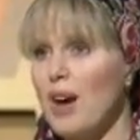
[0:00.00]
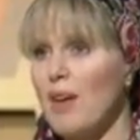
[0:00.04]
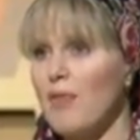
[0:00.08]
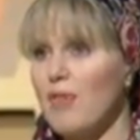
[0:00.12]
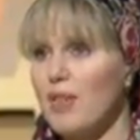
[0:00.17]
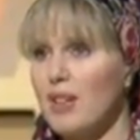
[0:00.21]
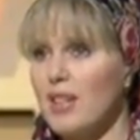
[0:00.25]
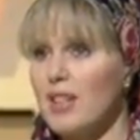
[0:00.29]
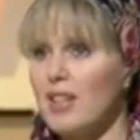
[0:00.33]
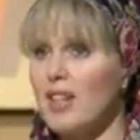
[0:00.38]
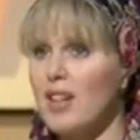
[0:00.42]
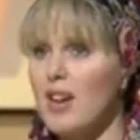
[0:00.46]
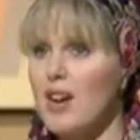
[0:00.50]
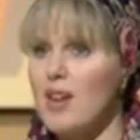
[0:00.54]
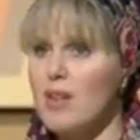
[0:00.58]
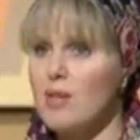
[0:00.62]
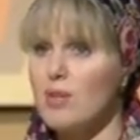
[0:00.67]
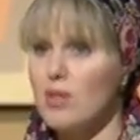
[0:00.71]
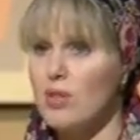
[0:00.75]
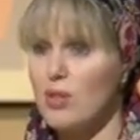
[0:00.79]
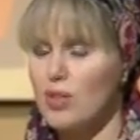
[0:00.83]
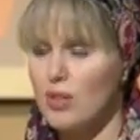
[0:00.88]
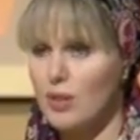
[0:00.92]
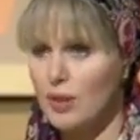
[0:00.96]
African
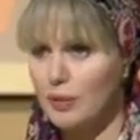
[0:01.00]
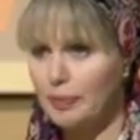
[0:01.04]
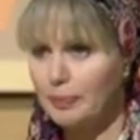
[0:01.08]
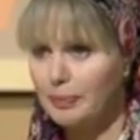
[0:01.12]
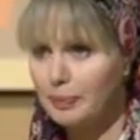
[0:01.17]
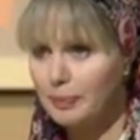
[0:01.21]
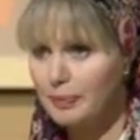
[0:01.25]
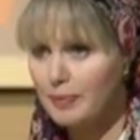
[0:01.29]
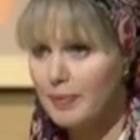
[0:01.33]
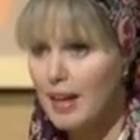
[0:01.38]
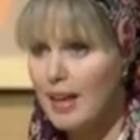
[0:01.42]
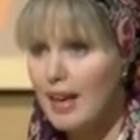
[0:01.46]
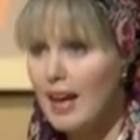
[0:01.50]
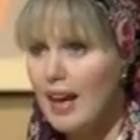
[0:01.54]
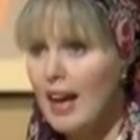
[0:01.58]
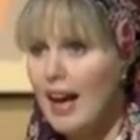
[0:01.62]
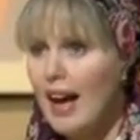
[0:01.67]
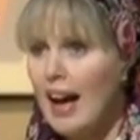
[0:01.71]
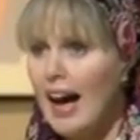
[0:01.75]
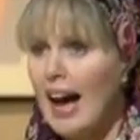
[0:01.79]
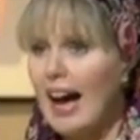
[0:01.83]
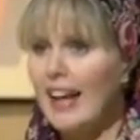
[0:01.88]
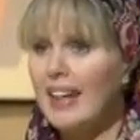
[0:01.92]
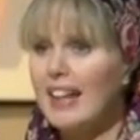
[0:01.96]
coast.
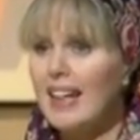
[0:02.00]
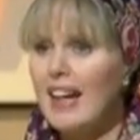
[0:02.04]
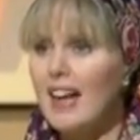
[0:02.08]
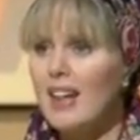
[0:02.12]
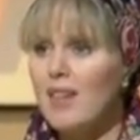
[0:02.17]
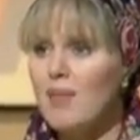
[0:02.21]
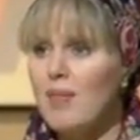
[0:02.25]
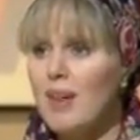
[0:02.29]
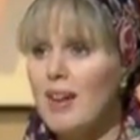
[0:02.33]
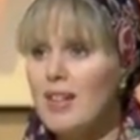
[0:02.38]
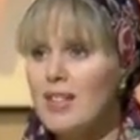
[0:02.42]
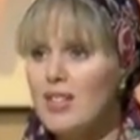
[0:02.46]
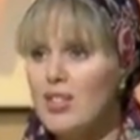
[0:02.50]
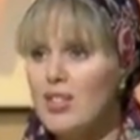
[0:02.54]
And it had a very